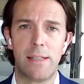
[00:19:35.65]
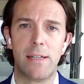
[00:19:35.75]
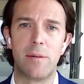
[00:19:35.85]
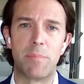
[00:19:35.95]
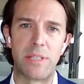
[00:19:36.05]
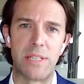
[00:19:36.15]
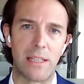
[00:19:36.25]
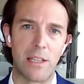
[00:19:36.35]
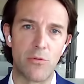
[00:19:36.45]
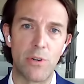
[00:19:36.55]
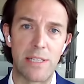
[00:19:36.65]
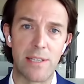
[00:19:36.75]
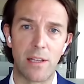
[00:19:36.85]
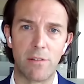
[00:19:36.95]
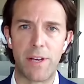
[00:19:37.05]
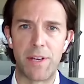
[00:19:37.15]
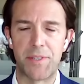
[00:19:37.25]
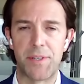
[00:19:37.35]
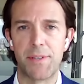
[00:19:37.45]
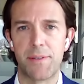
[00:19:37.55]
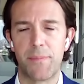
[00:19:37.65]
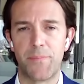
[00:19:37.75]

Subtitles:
particularly retail investors.